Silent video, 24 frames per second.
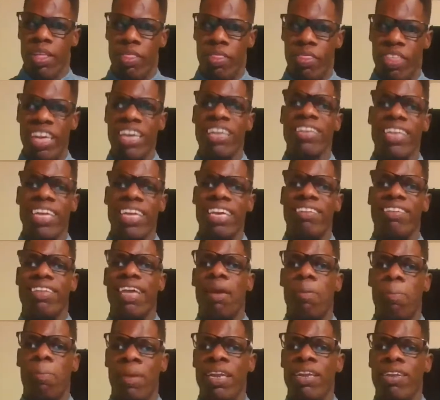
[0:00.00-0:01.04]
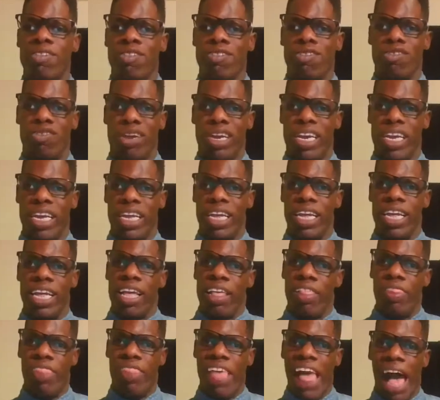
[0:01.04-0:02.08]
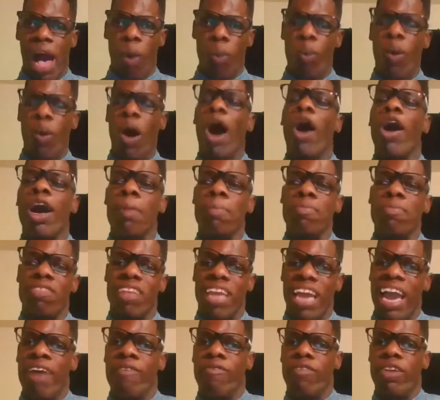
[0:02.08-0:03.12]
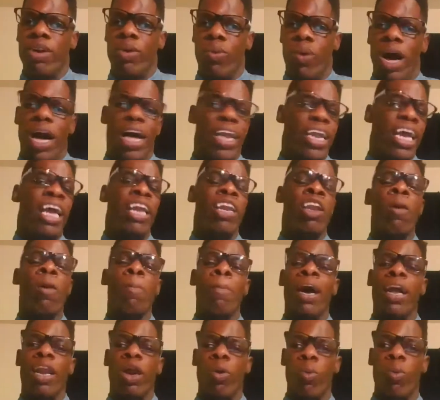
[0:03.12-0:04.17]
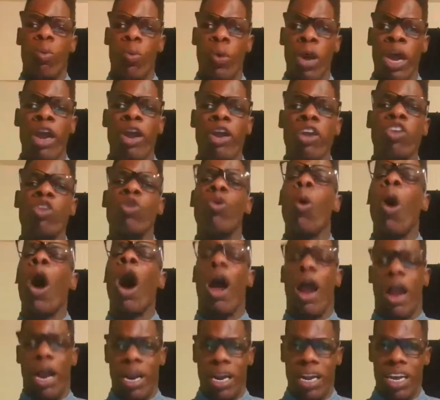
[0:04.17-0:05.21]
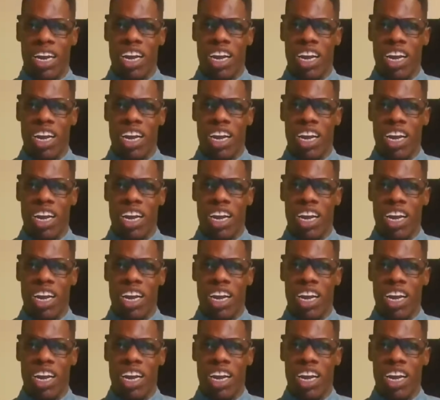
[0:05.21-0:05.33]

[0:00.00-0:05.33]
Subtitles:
This is a ministry that welcomes everyone. And no matter where you are,